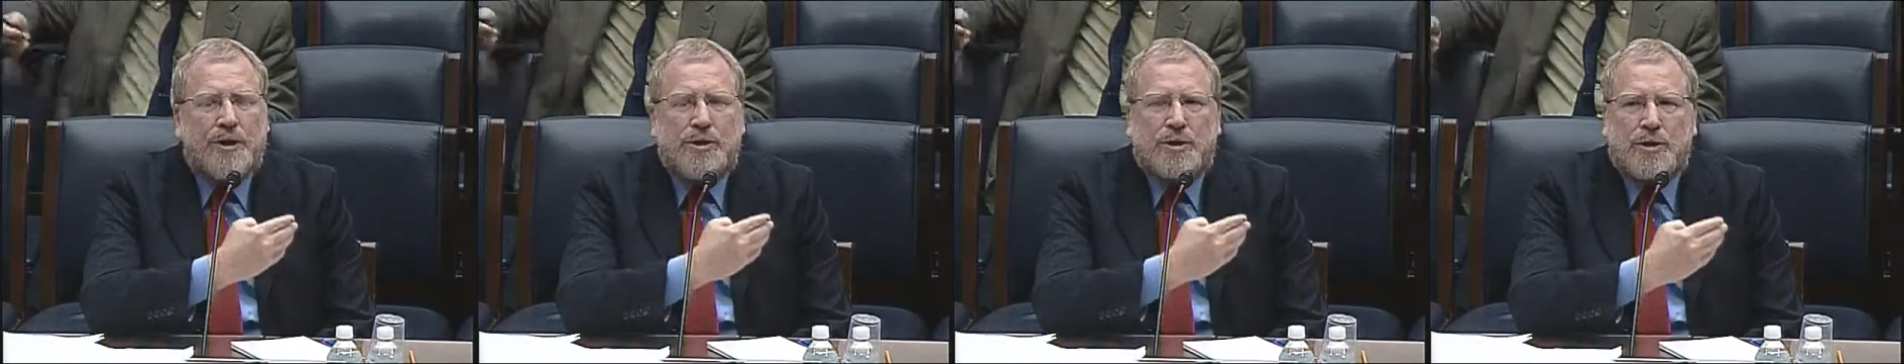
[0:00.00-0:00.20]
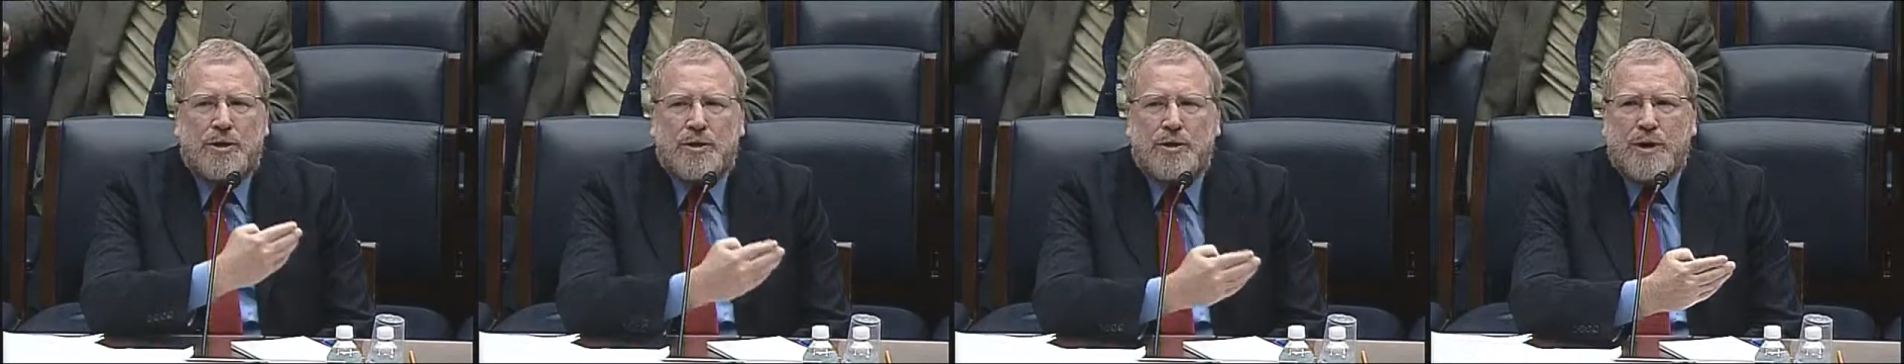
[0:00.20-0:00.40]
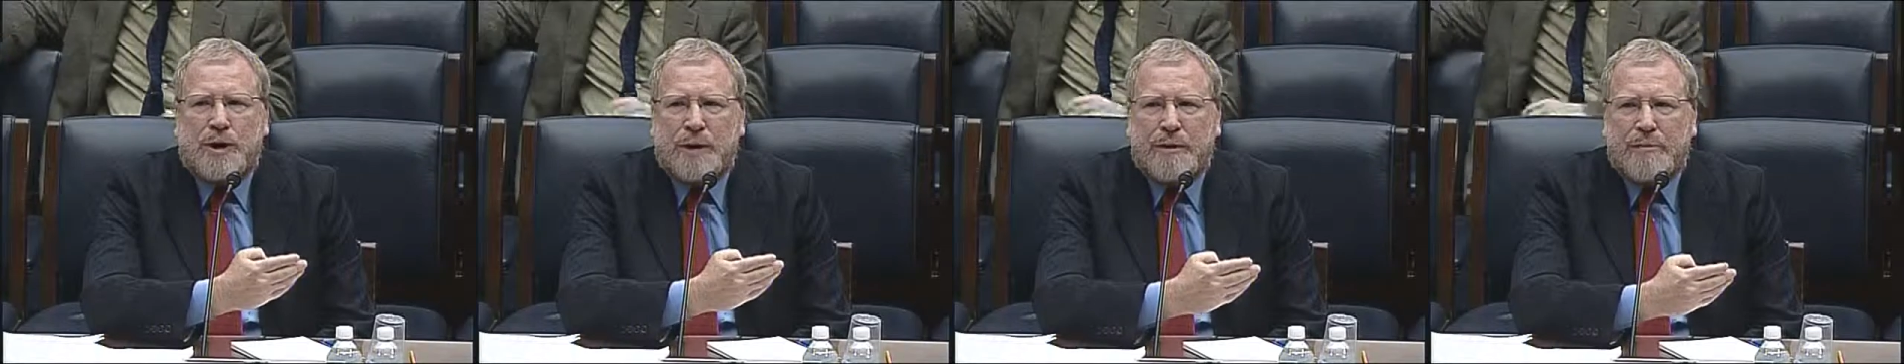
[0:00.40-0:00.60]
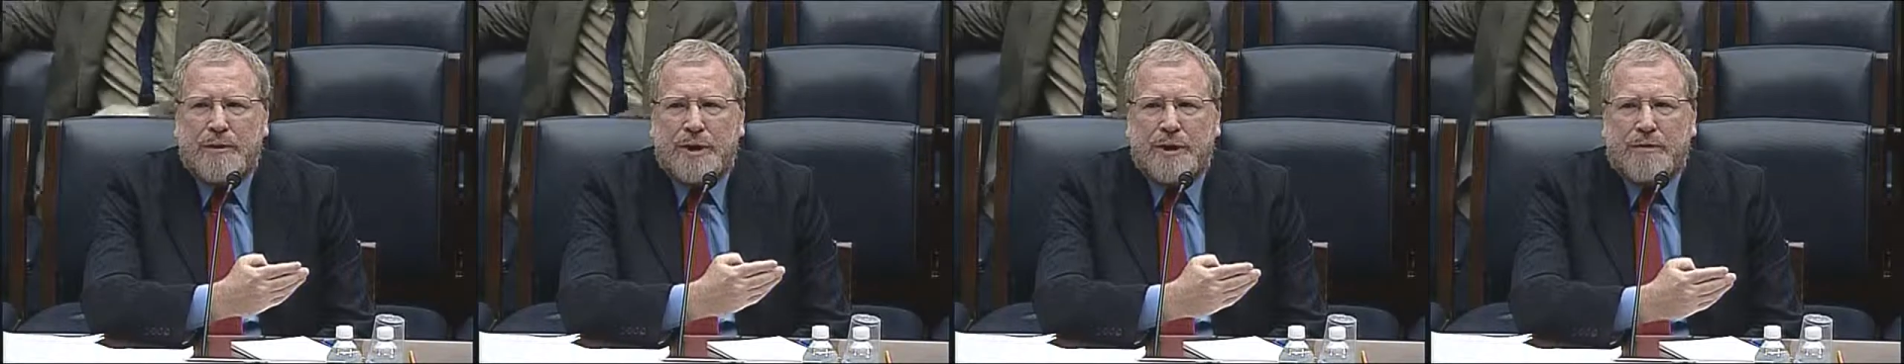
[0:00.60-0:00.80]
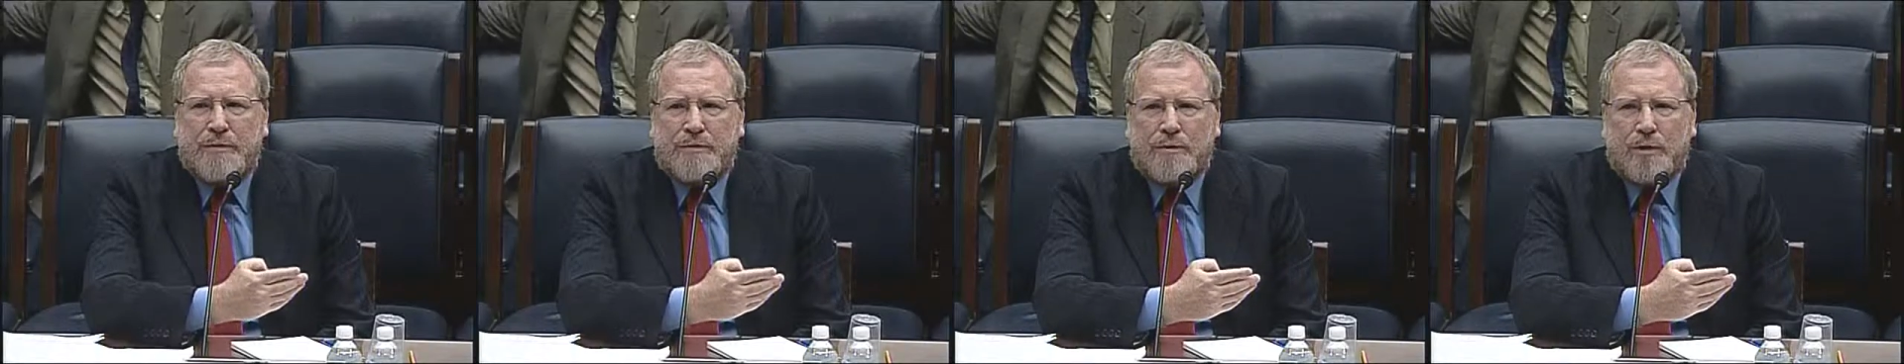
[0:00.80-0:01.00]
to
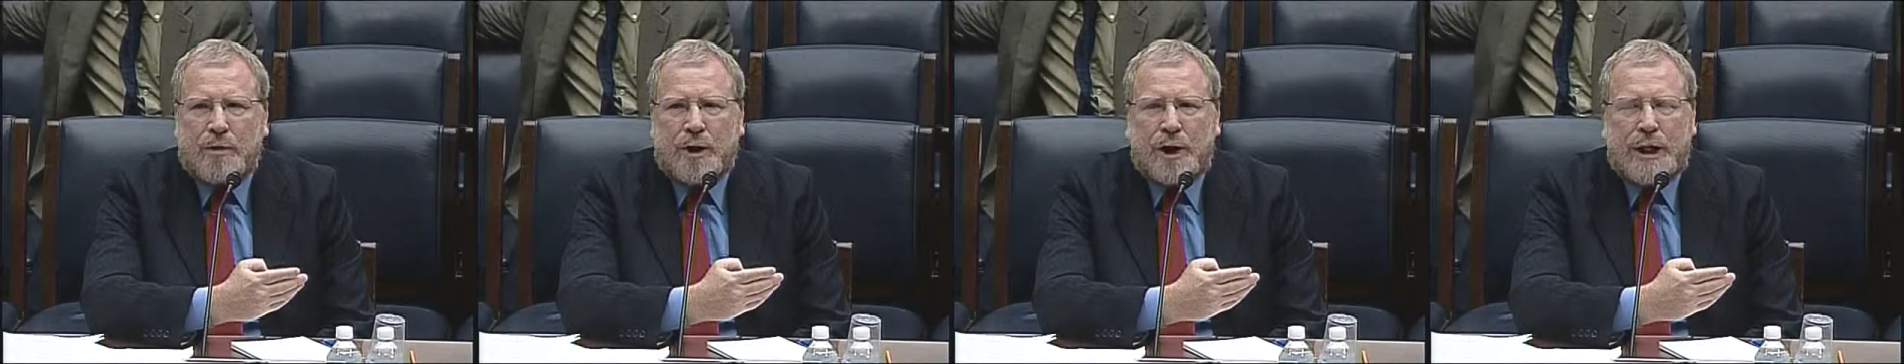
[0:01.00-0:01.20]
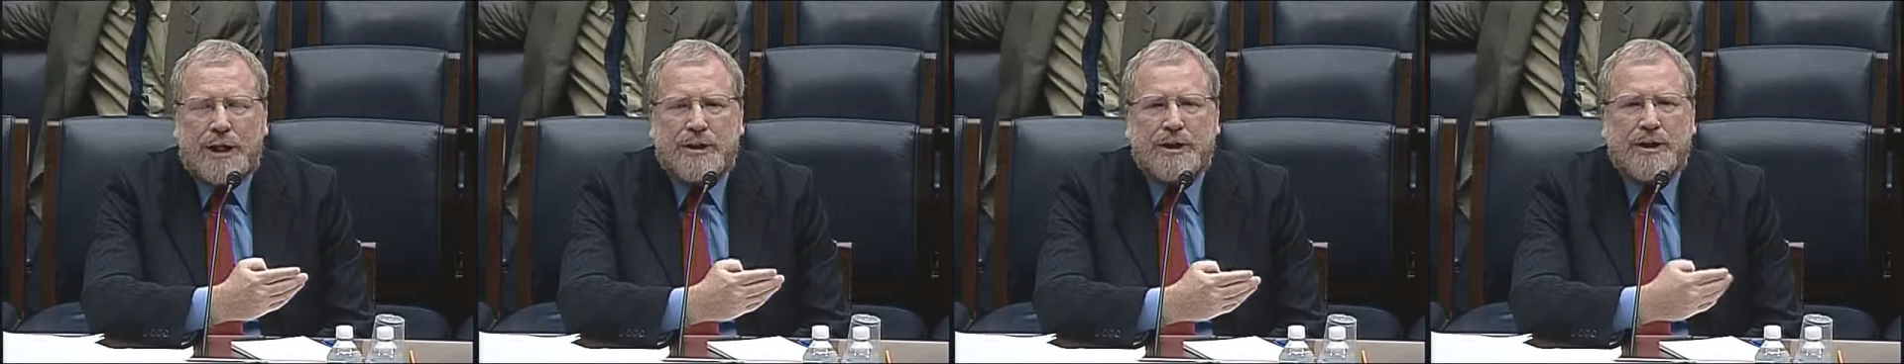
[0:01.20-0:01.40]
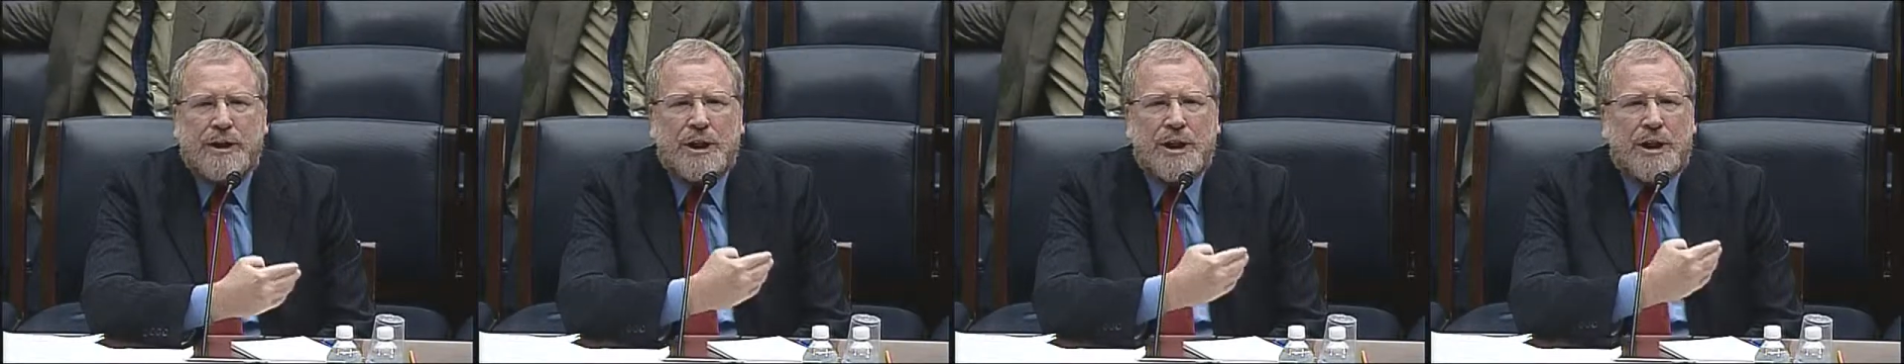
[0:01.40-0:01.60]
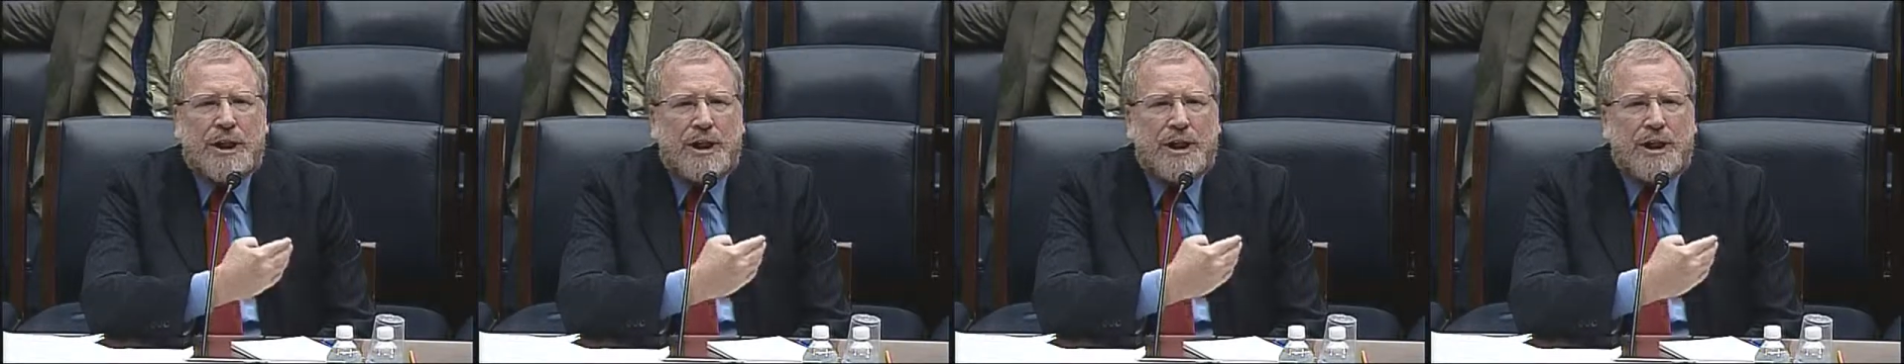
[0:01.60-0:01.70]
commit frauds.